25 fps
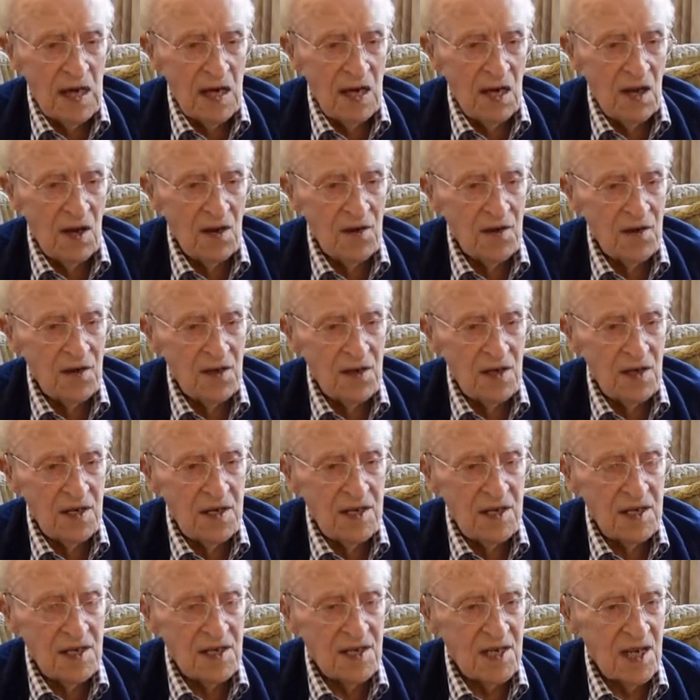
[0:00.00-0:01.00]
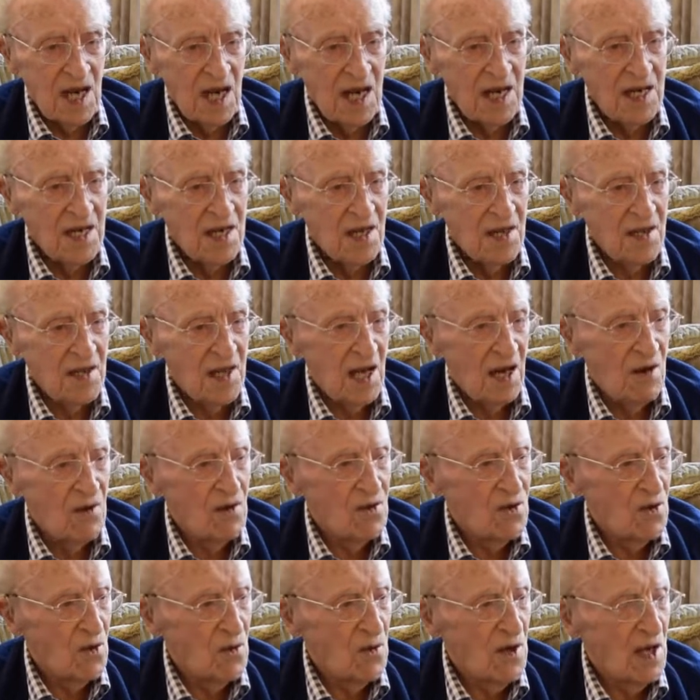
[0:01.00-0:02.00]
And they decided that, that
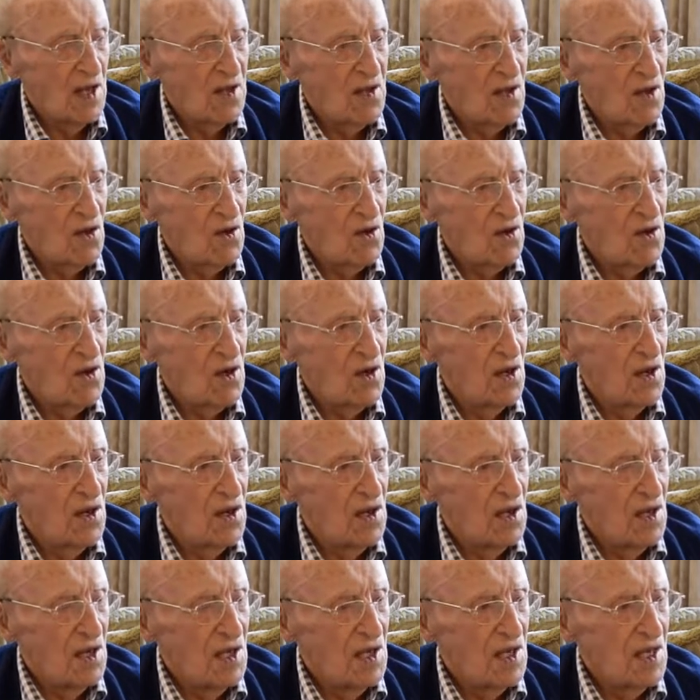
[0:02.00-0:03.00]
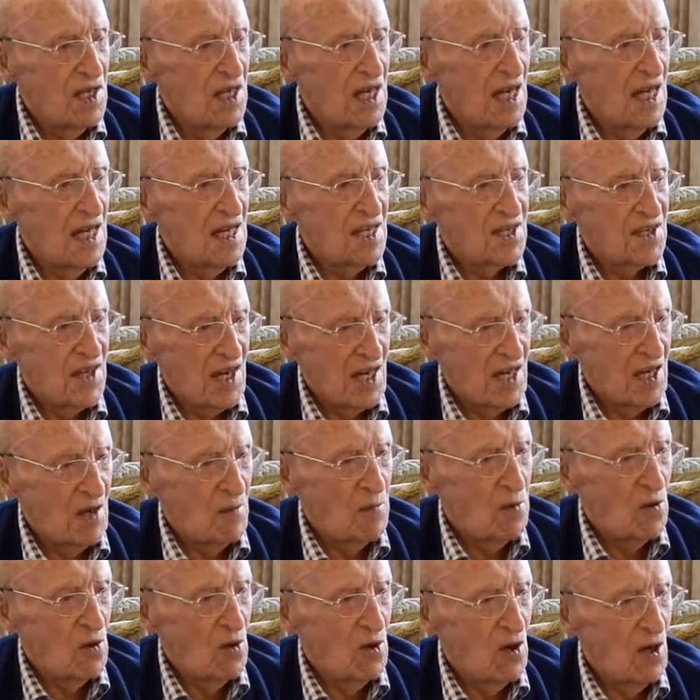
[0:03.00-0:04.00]
was the way they're going to take
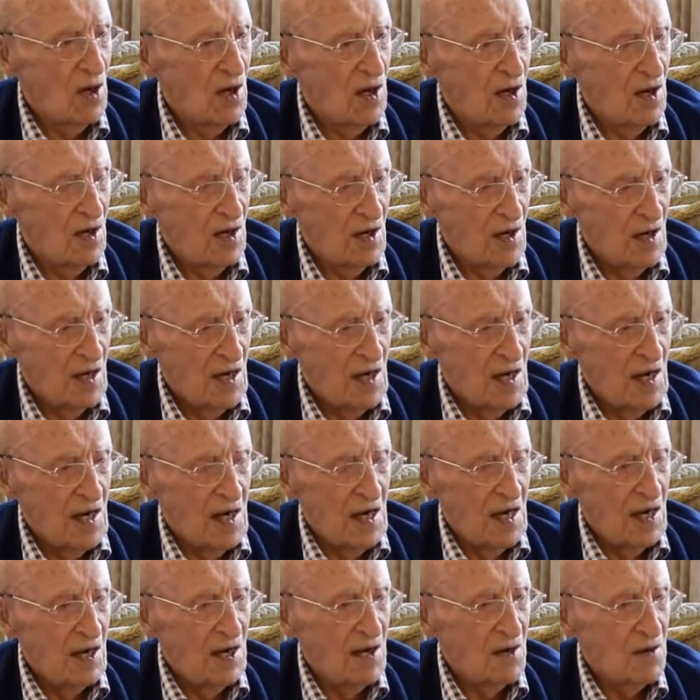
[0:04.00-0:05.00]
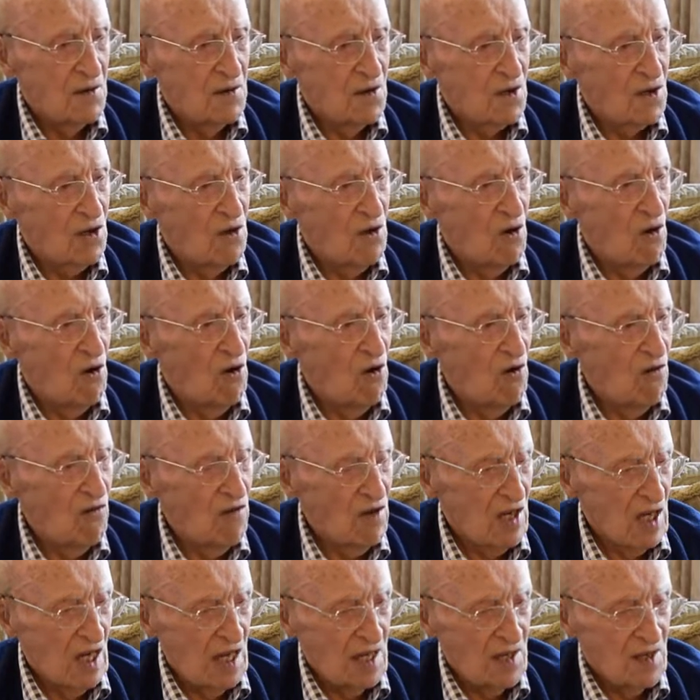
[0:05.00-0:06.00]
Singapore and go
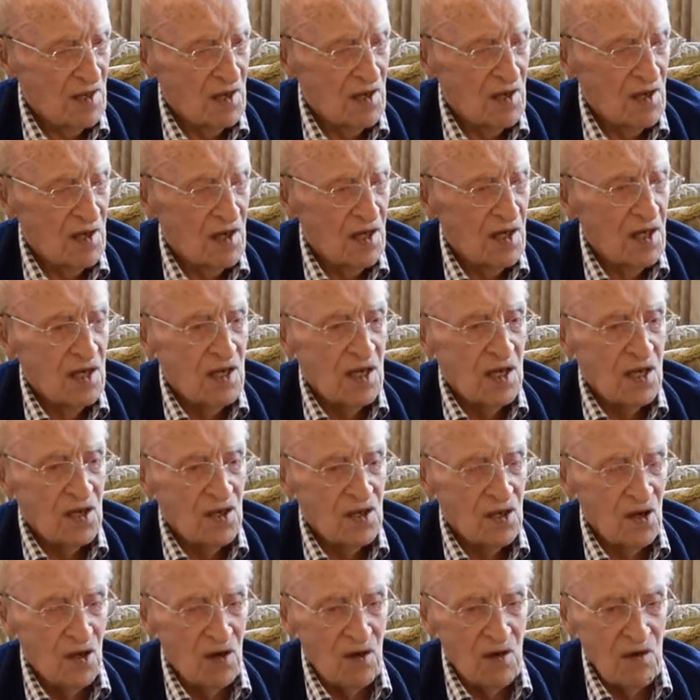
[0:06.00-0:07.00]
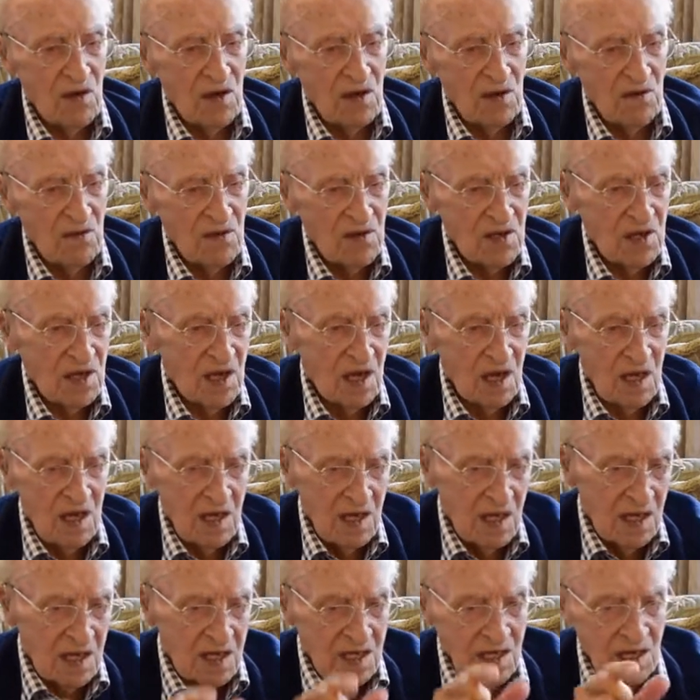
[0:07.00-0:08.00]
overland. So it was
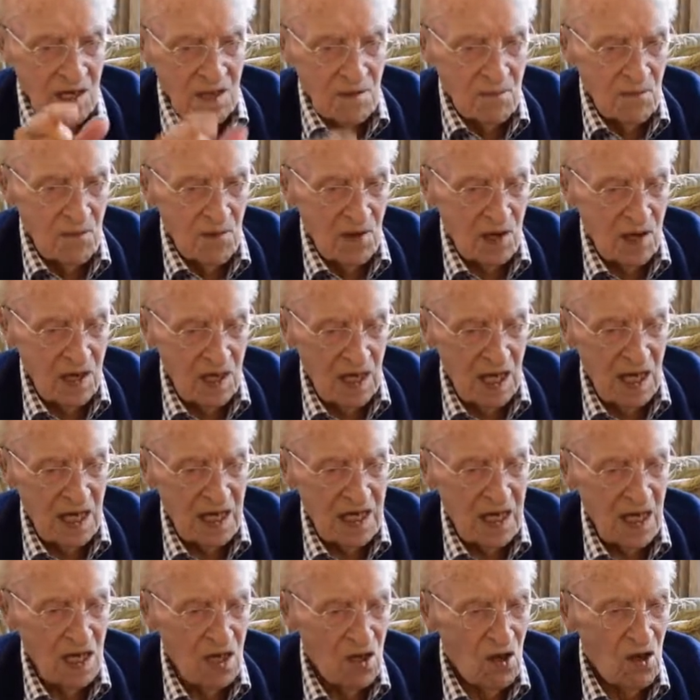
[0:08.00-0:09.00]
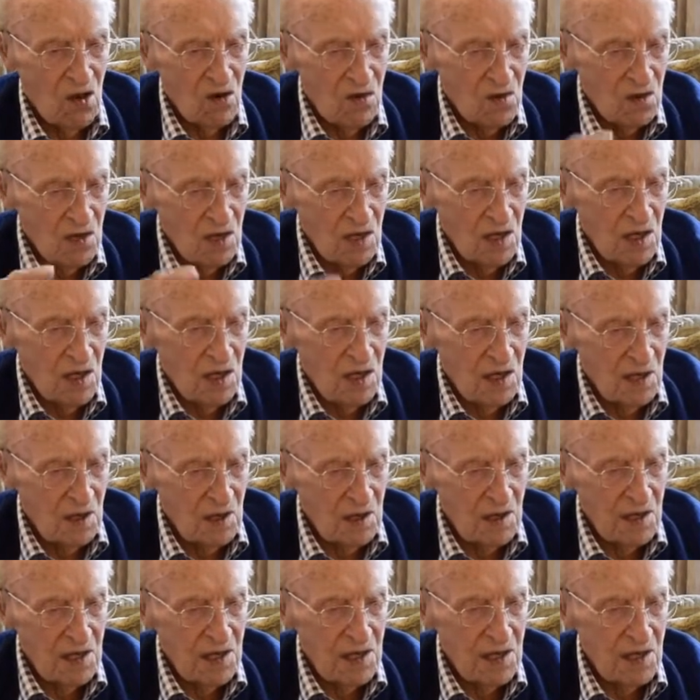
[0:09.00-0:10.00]
it's a, like a long
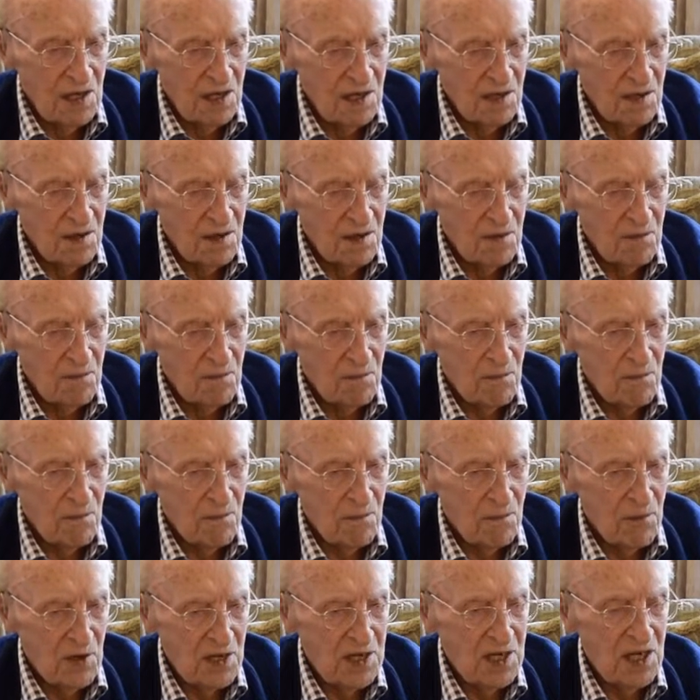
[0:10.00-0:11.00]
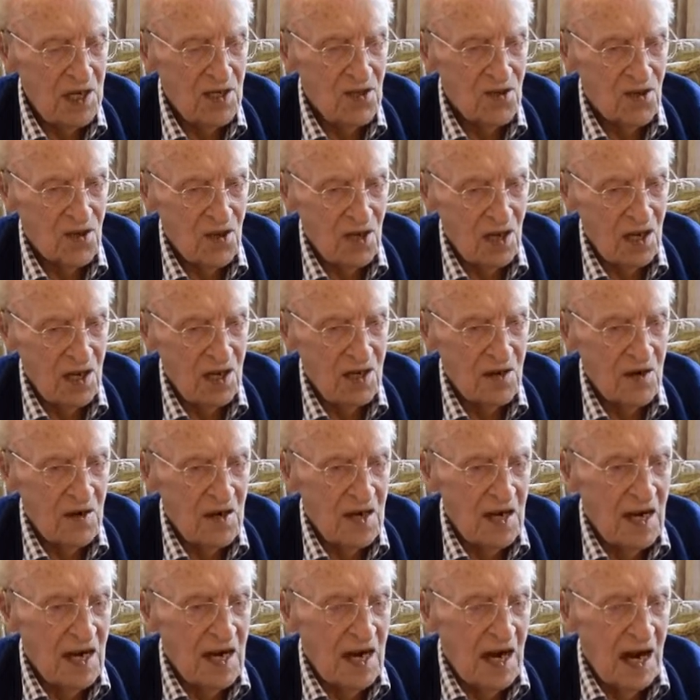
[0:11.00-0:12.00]
peninsula
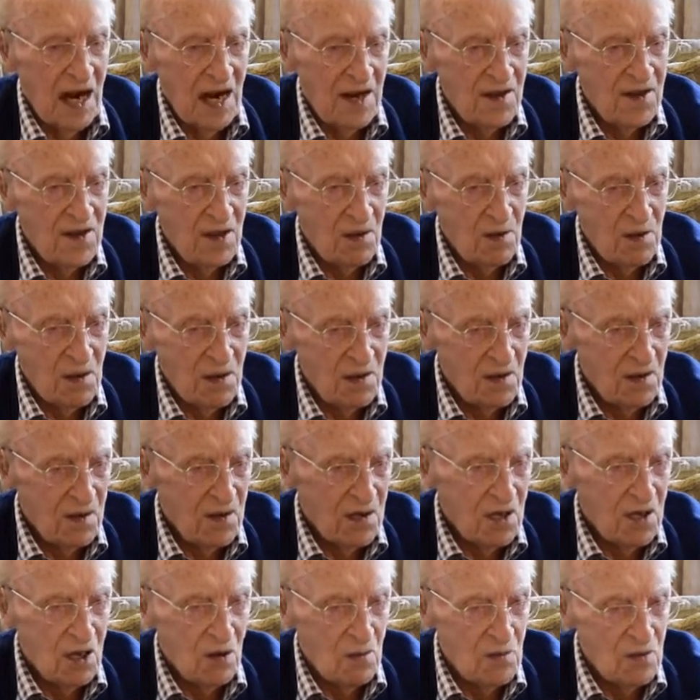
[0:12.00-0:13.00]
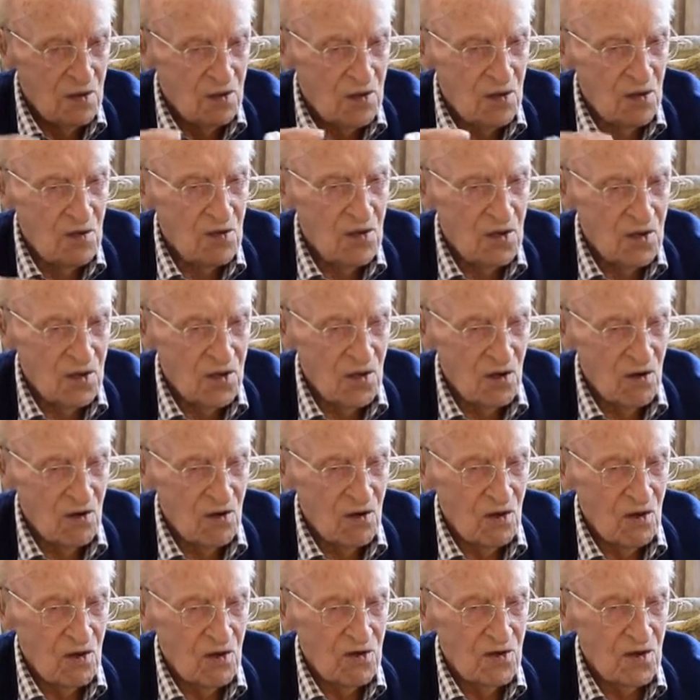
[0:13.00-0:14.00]
and they were coming through the
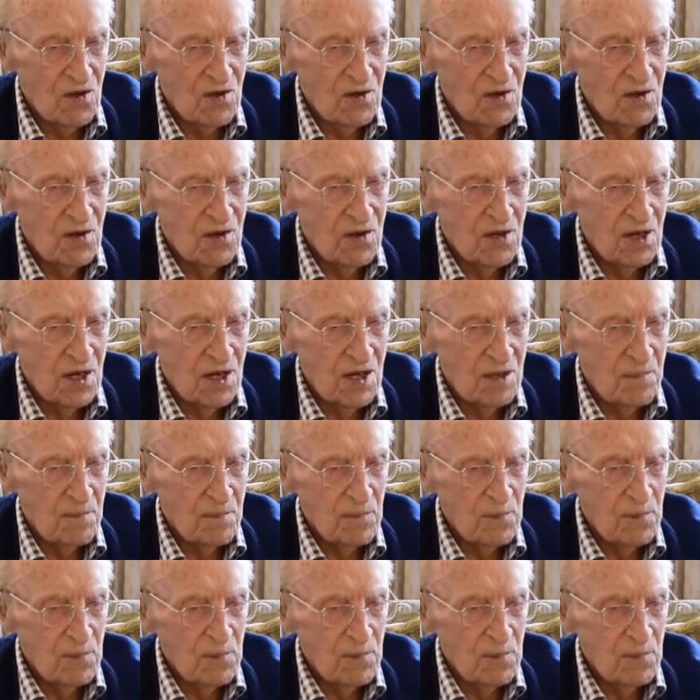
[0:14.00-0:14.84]
jungles and uh,